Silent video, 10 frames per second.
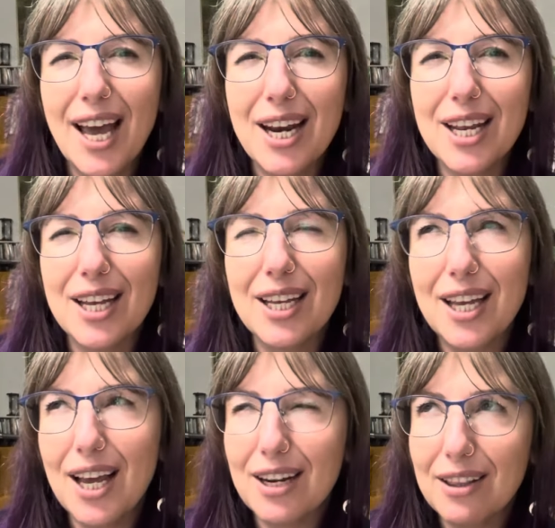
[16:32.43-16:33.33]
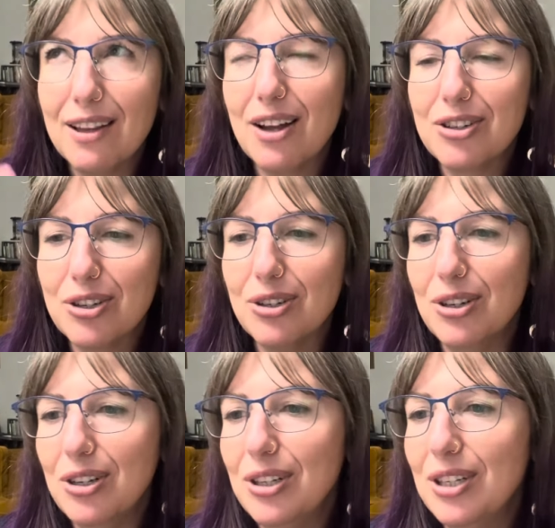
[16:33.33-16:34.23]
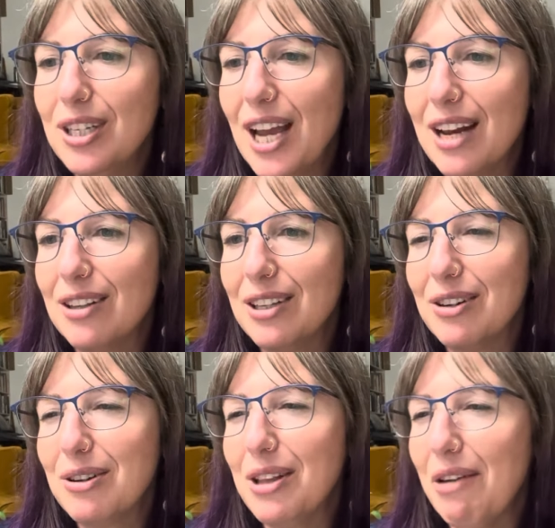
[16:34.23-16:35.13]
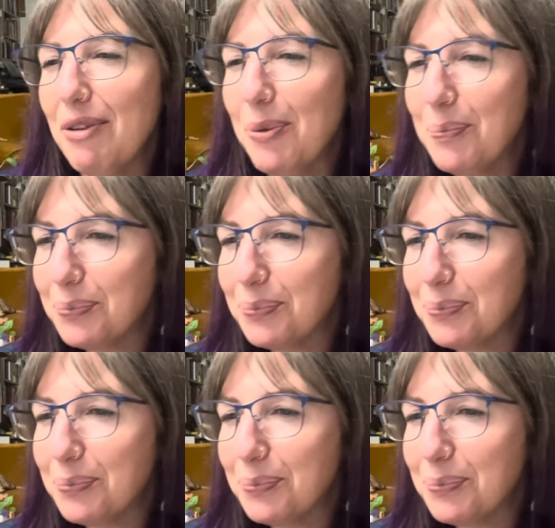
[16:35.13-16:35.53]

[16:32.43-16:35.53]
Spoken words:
at a logical, analytical level.